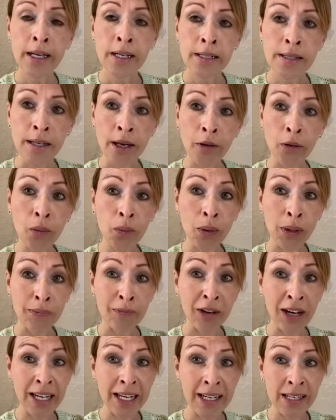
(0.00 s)
So what I'm
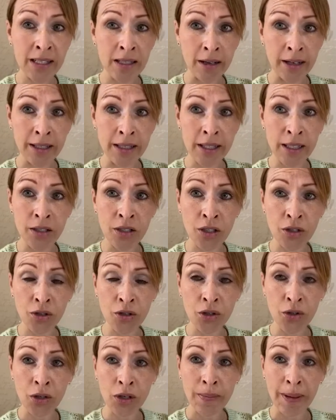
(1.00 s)
really excited to
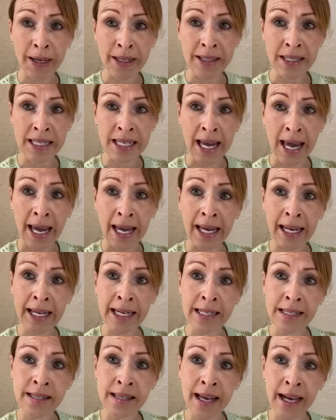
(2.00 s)
talk about today
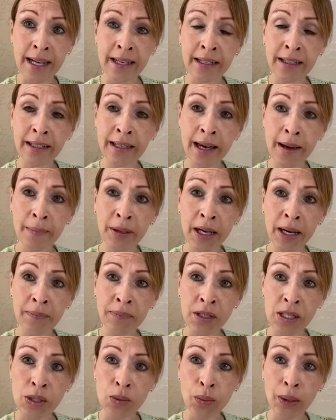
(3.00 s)
is that coming up
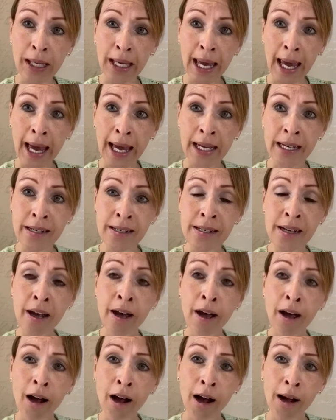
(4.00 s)
this weekend,
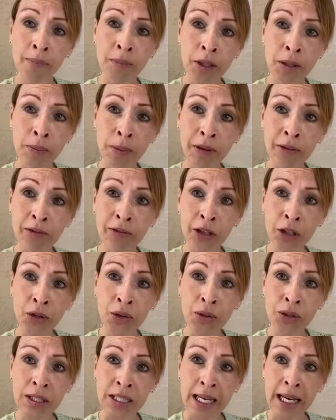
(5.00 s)
I'm going to be
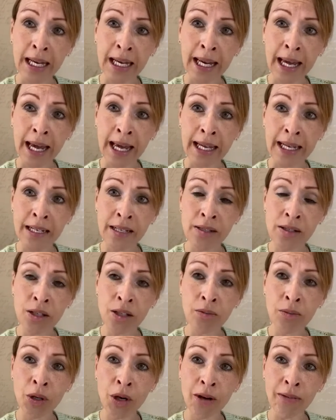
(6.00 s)
recording a
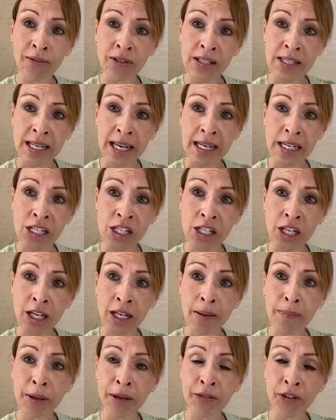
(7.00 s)
Zoom
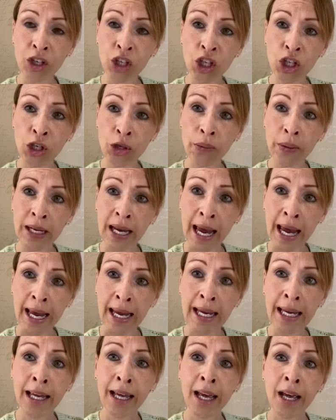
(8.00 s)
conversation, a bit of a
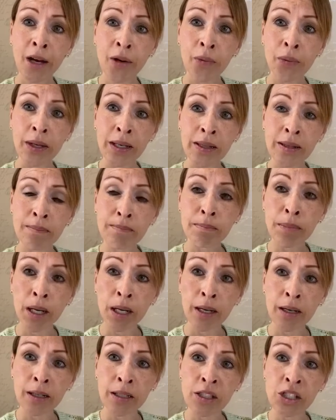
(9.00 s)
Q&A with
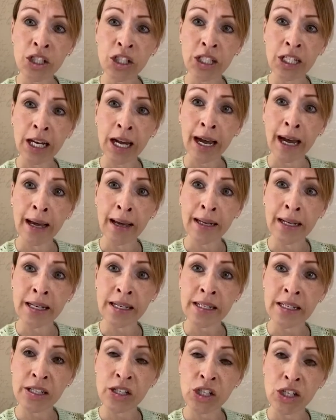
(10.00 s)
Marg
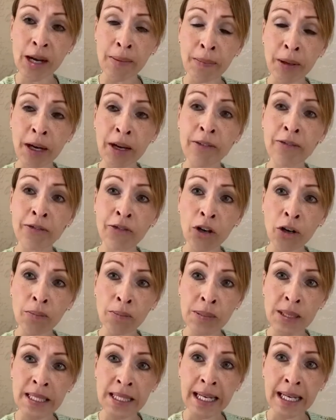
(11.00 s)
and Gemma
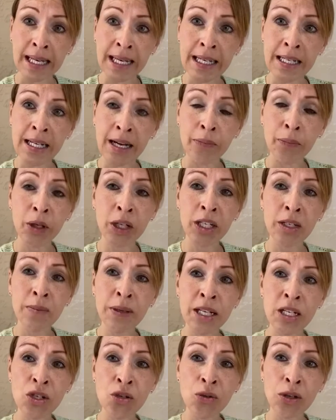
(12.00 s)
from Seed. And we're going to
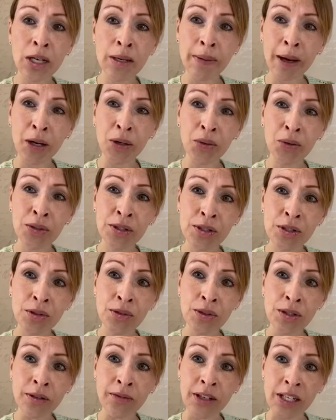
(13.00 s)
be talking about all the
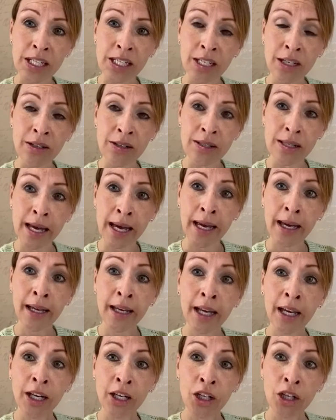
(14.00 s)
sorts of issues that
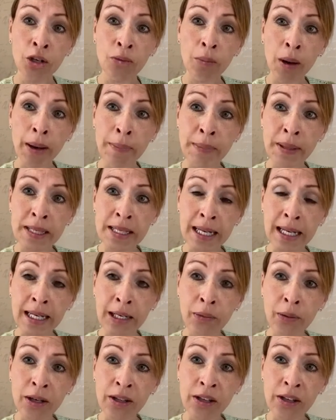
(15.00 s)
you might be
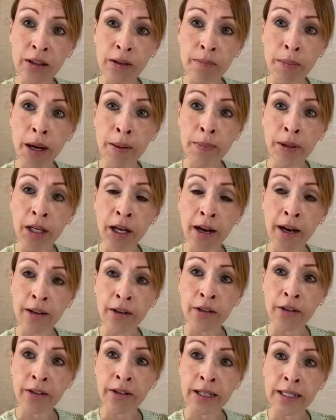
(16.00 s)
dealing with at the moment,
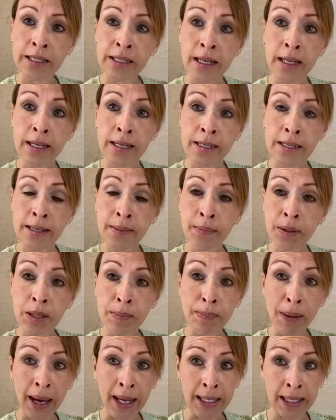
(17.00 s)
either as somebody
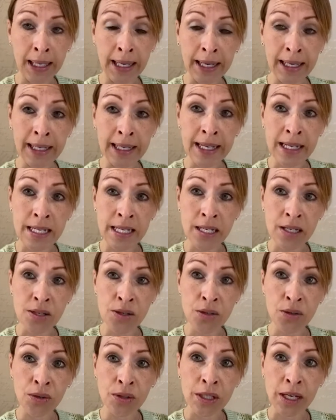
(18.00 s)
battling an eating
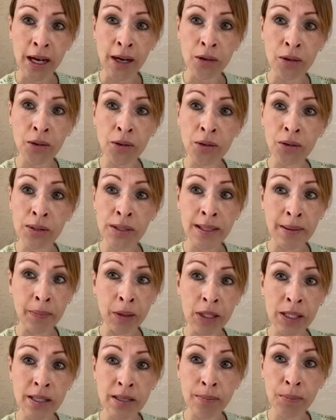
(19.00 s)
disorder or
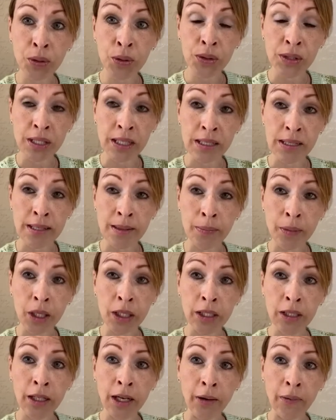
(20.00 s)
someone supporting
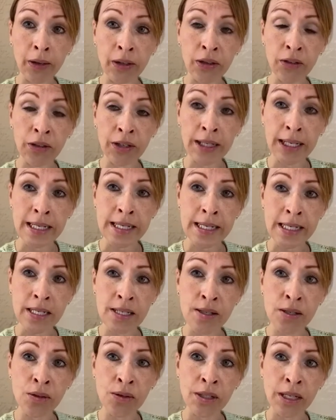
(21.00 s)
someone going through an eating
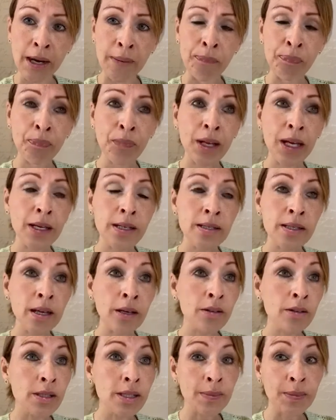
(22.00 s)
disorder.
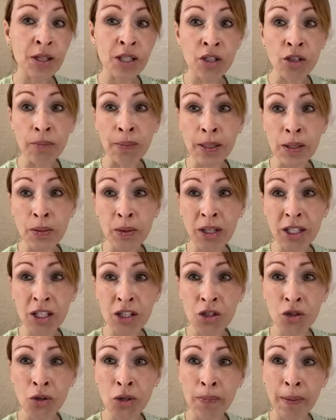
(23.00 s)
So some of the topics we're going
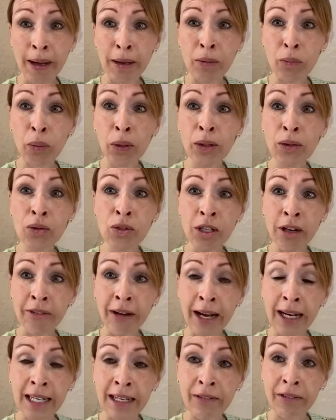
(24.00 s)
to talk about will
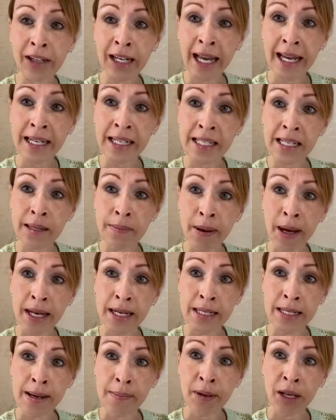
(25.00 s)
directly relate to the
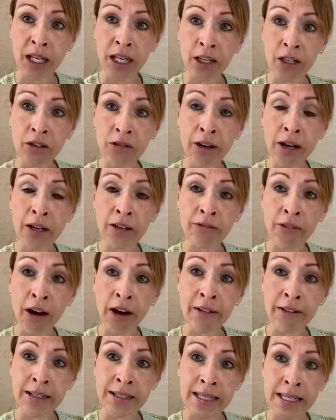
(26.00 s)
pandemic and
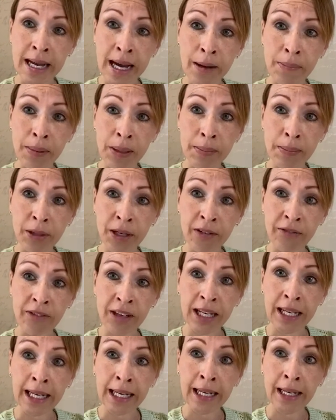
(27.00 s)
coronavirus and how people are
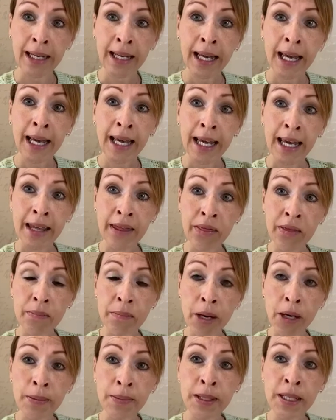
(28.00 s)
feeling in the
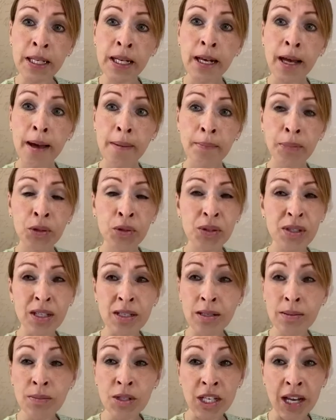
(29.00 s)
moment, but also
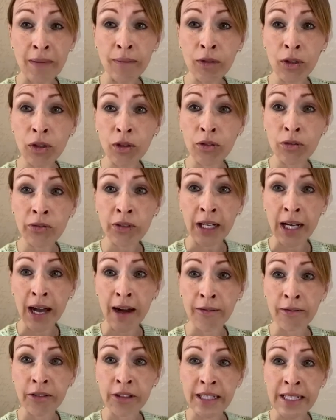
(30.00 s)
some general
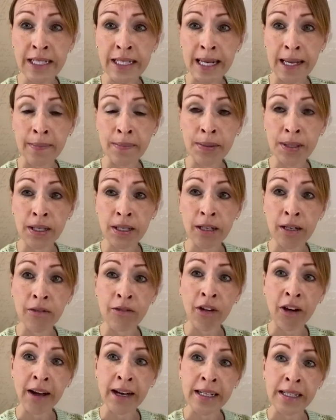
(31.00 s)
recovery tips and
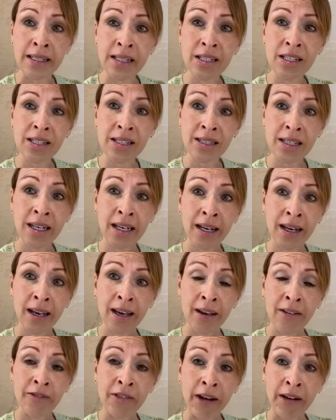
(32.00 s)
advice and just
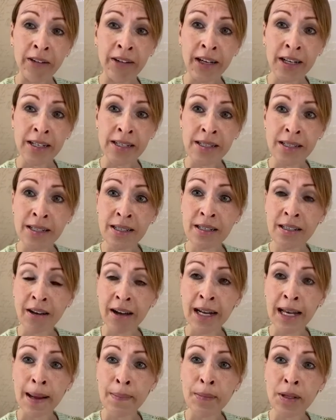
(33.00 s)
various
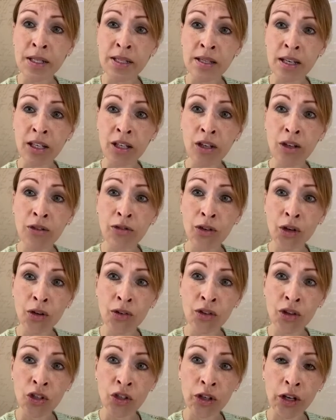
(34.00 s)
dilemmas that you've
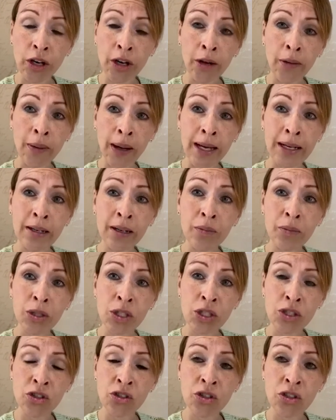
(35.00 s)
gone through. And we're
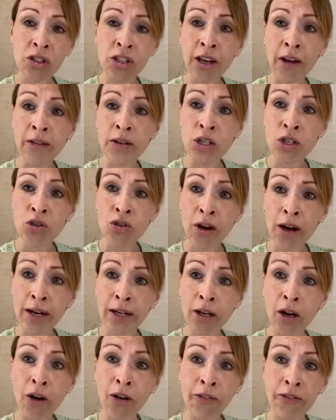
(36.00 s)
just going to try
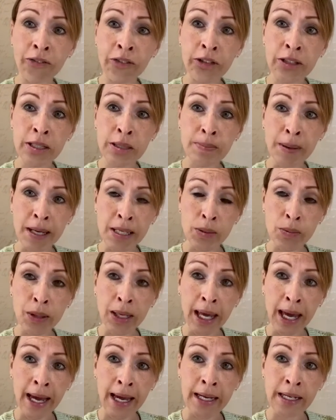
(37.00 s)
and offer as best we
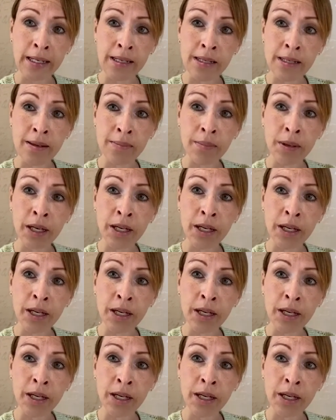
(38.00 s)
can some